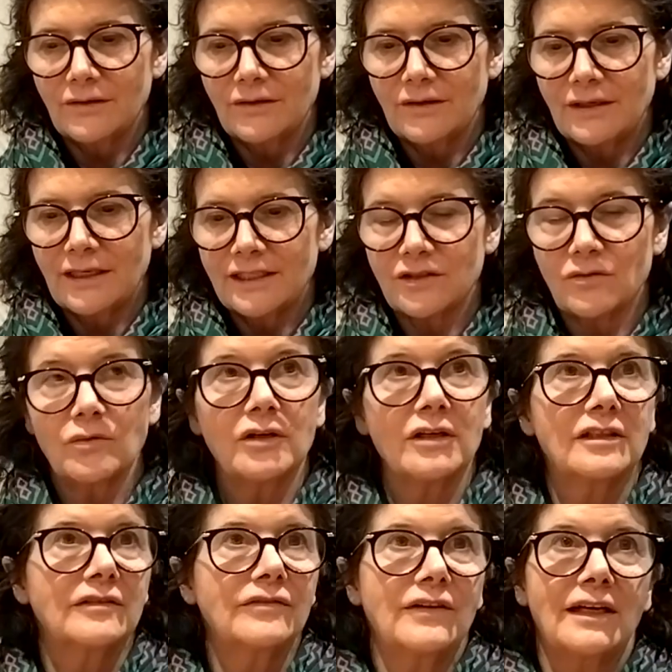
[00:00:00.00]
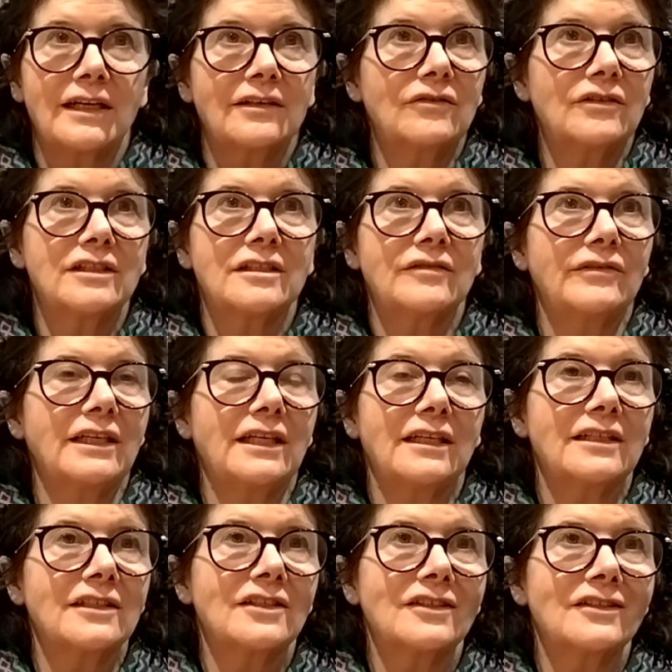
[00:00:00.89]
has worked for hundreds of
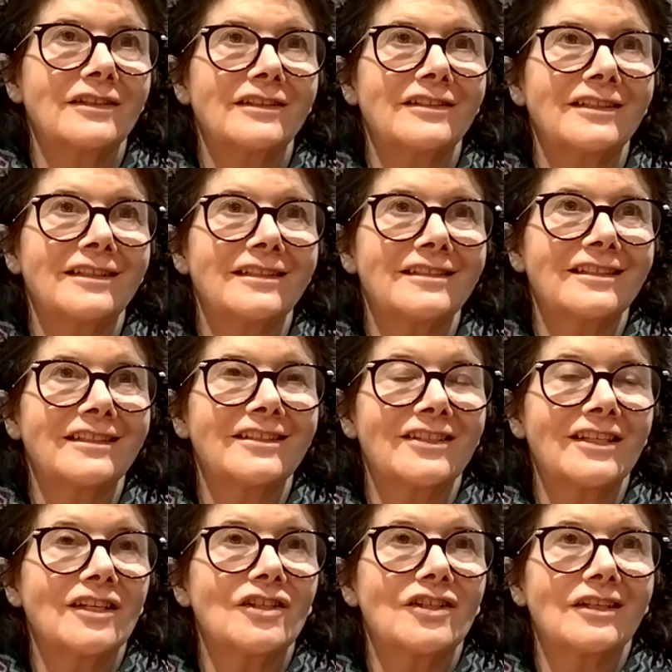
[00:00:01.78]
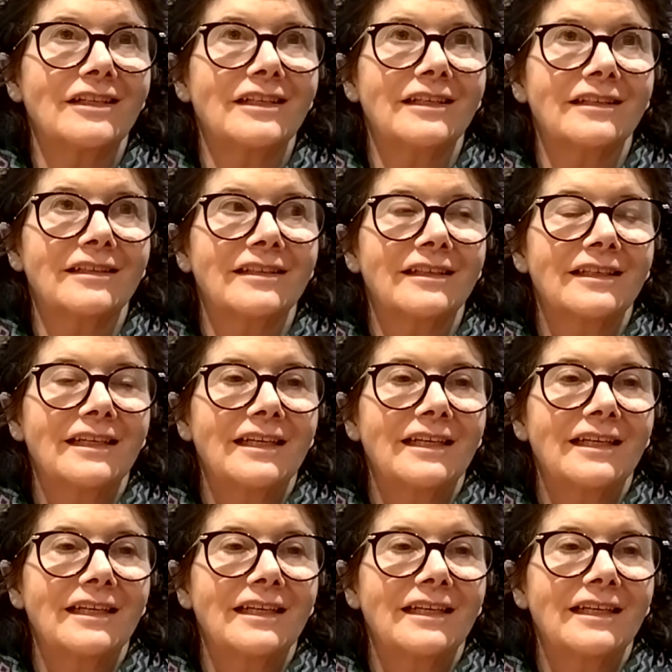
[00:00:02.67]
years, that it's essentially a